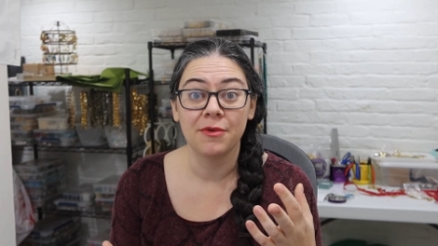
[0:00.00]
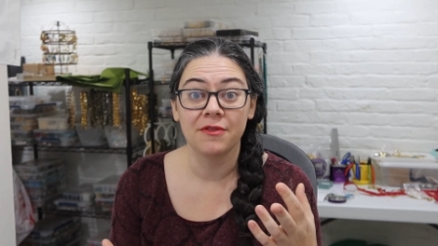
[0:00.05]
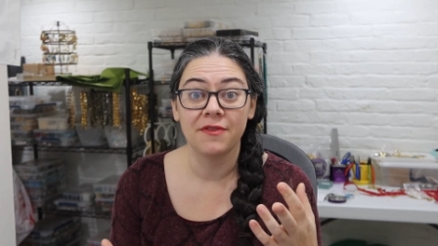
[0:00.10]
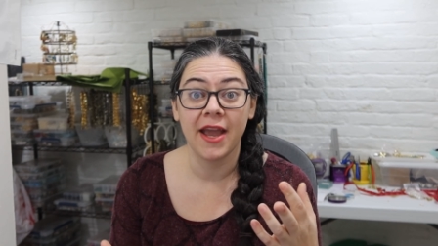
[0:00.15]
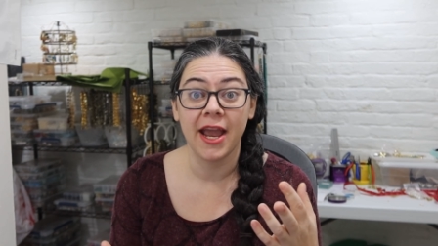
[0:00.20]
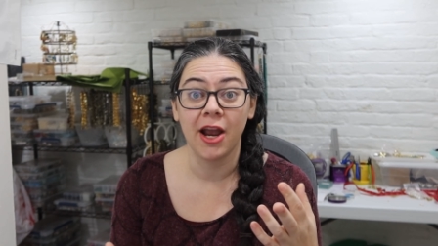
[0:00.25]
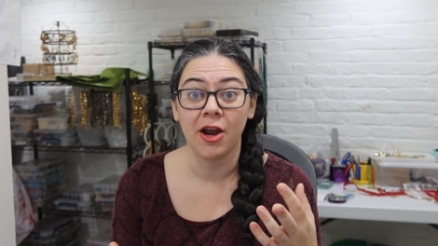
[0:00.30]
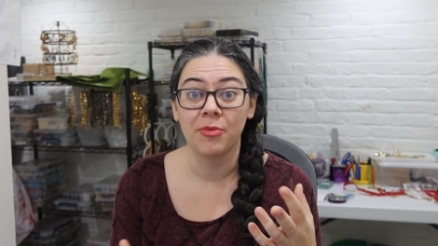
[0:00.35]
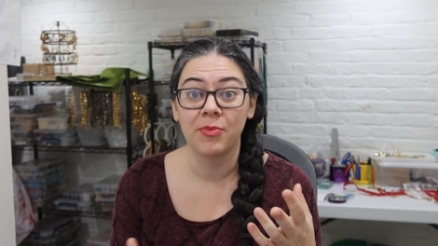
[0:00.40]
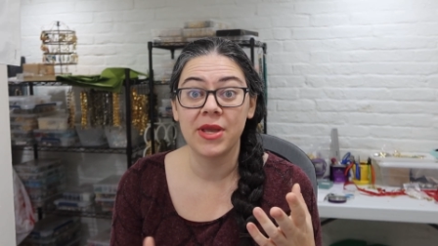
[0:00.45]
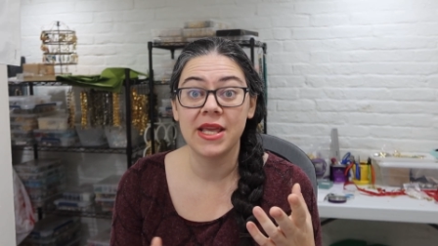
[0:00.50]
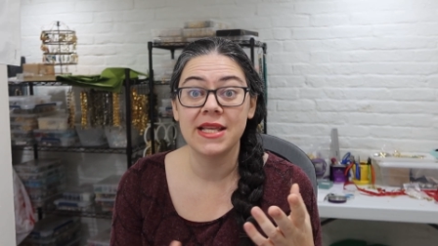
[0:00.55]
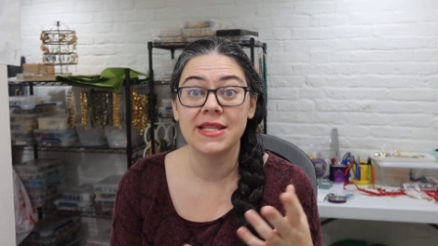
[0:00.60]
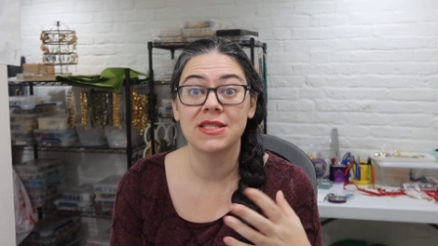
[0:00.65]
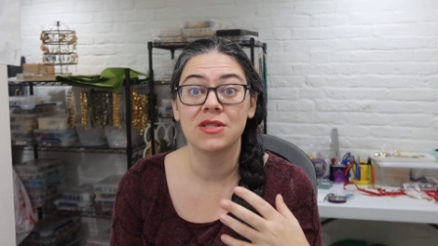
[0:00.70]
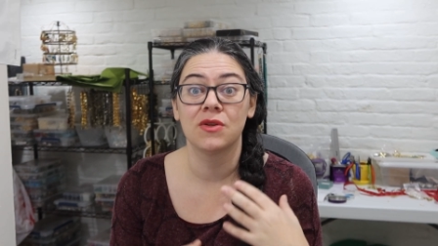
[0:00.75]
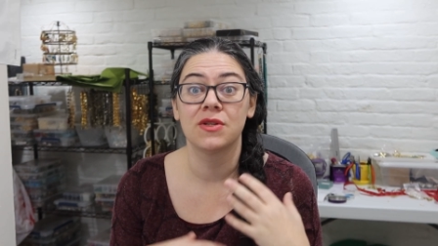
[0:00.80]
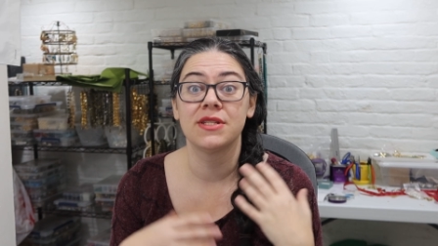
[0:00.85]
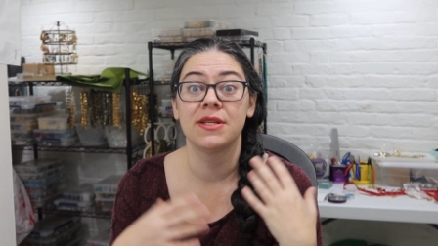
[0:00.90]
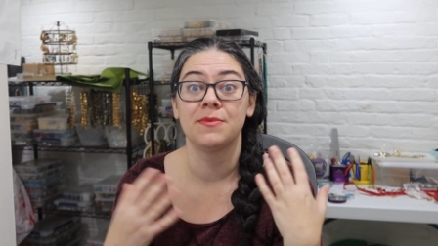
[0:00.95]
of
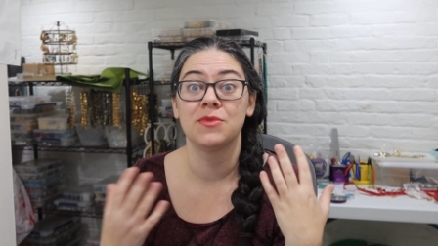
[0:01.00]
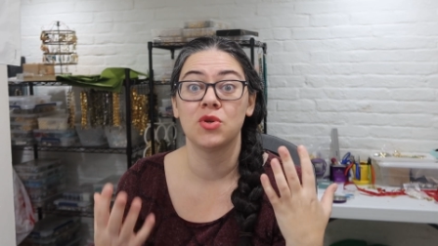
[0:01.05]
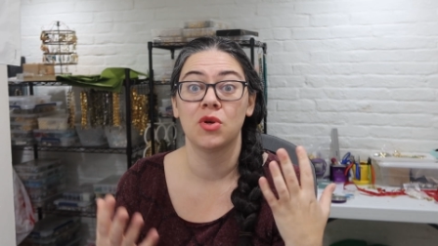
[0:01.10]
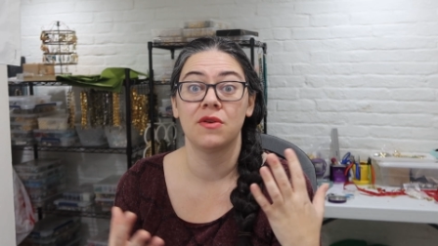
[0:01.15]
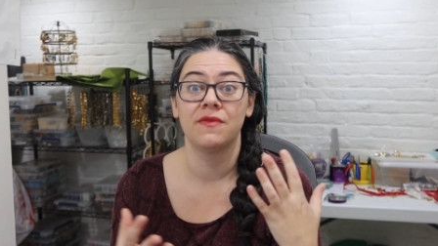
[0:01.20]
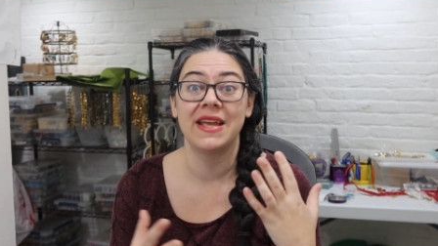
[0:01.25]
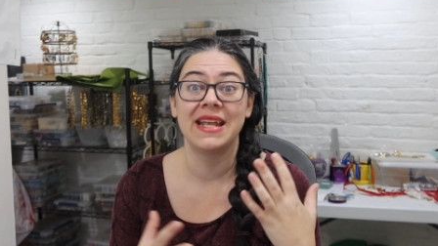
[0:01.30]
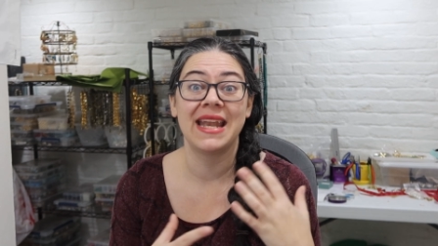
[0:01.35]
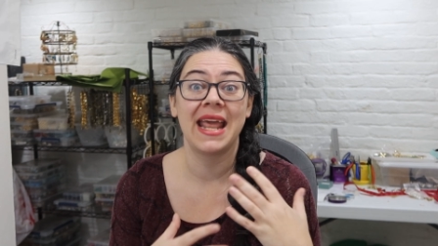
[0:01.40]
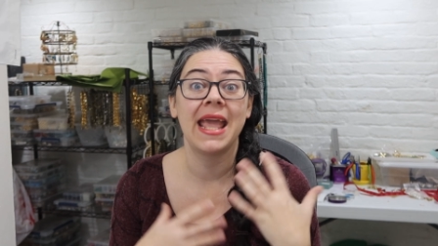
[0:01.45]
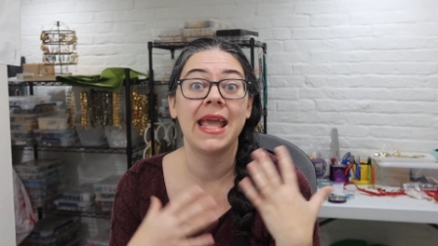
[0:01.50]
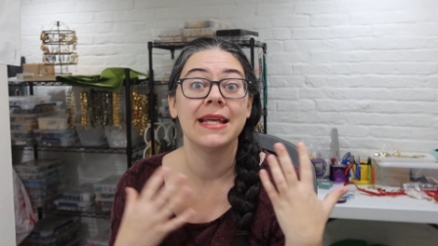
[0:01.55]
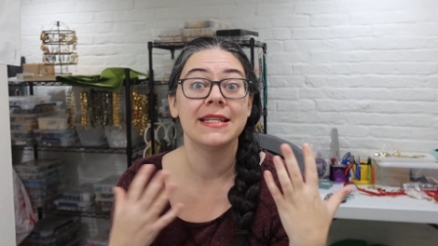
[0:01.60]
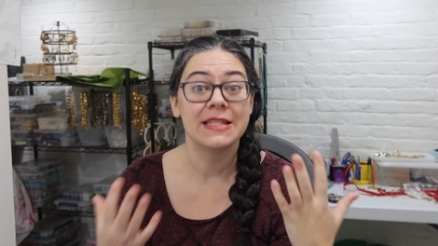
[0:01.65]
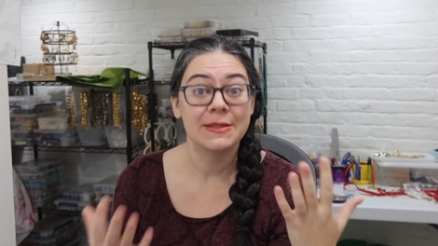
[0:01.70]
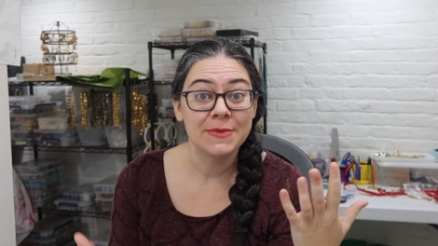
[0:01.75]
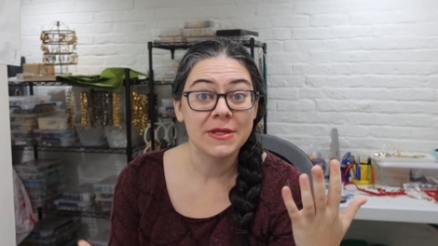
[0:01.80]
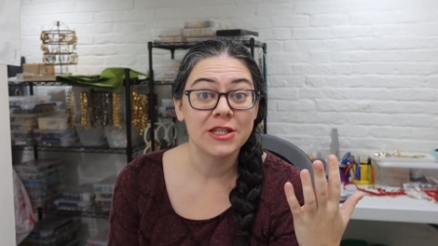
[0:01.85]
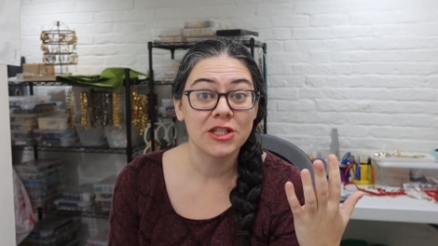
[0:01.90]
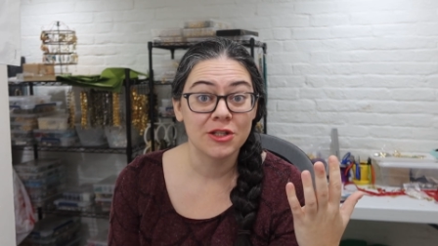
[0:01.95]
hairpiece or some sort of
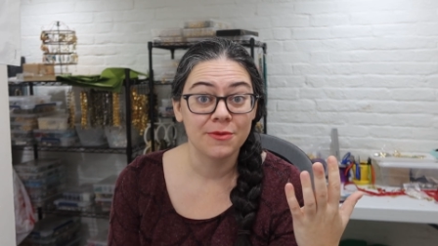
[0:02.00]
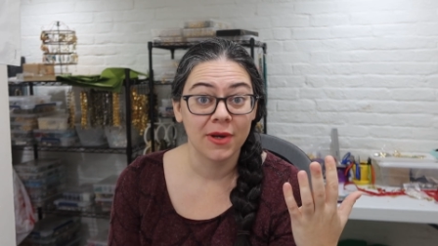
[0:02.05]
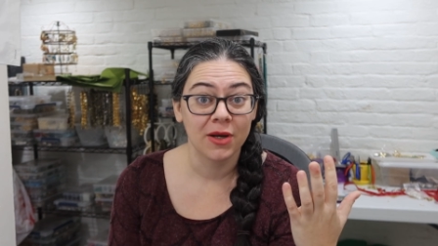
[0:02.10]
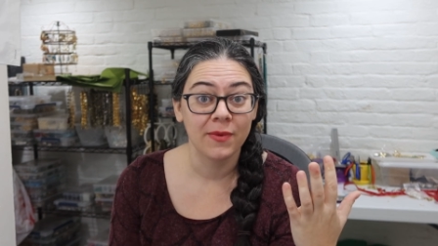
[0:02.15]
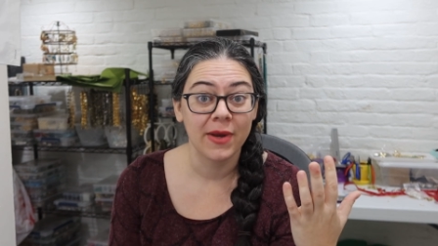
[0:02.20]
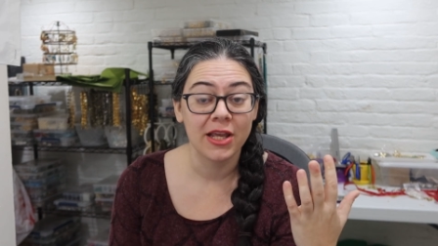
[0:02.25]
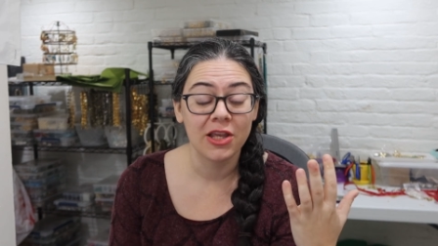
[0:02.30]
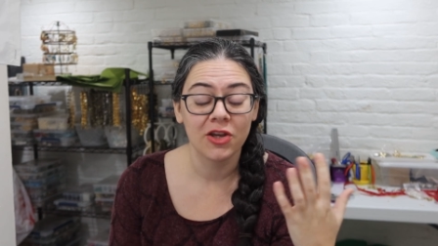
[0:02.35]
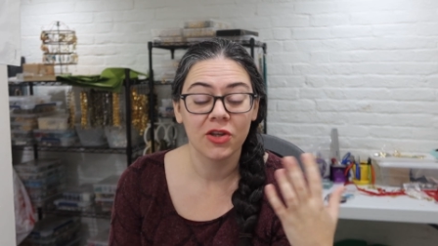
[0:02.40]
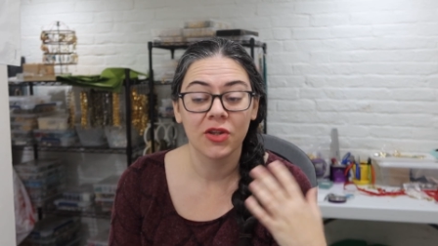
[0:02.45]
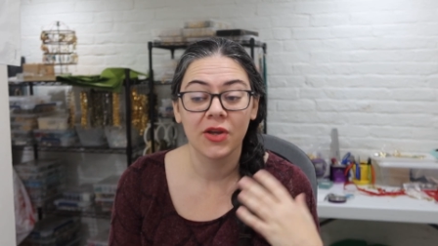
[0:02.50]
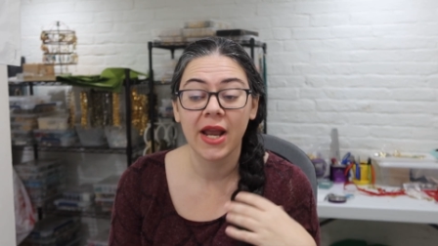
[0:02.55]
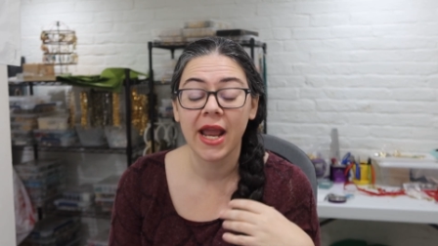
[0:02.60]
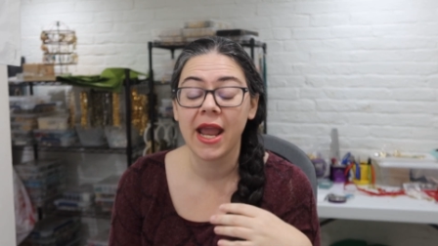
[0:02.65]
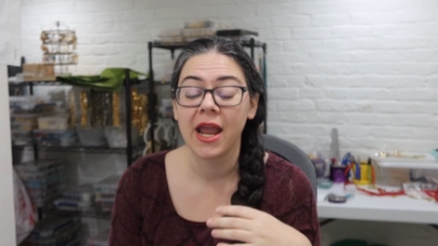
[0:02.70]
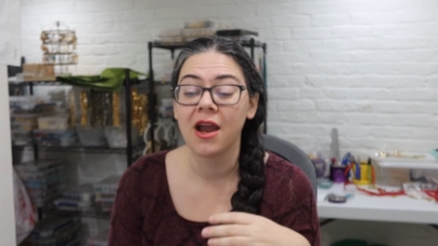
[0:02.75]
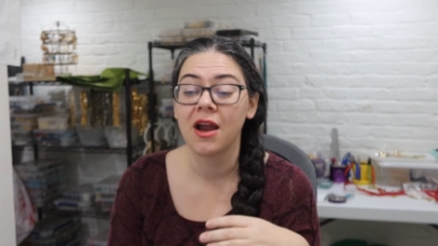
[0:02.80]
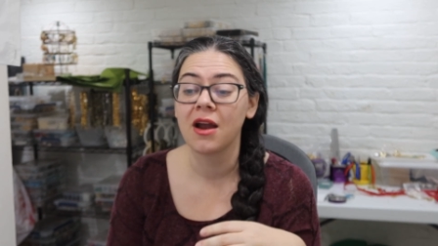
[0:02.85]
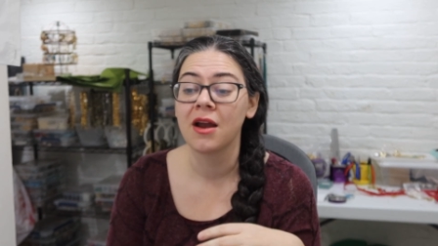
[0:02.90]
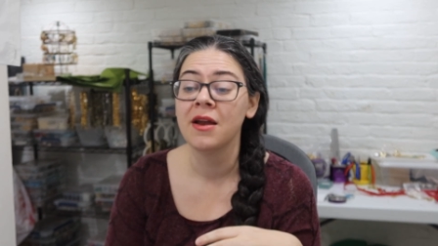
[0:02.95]
enhancement to my regular
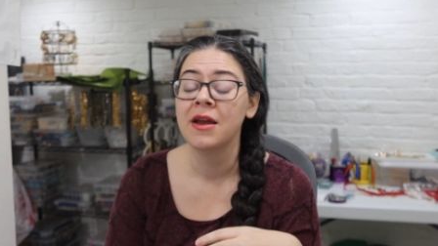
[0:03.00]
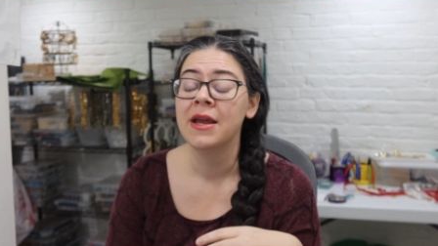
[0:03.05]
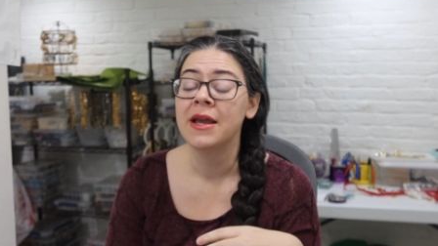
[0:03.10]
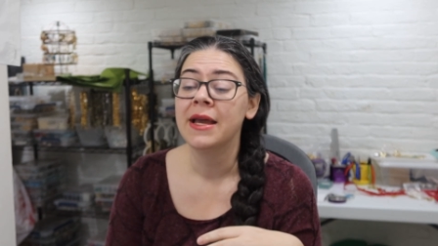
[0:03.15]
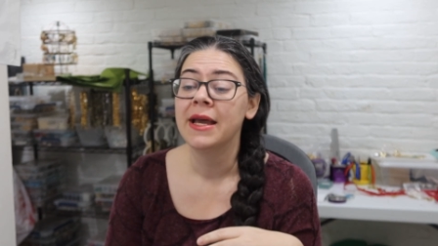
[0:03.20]
hair.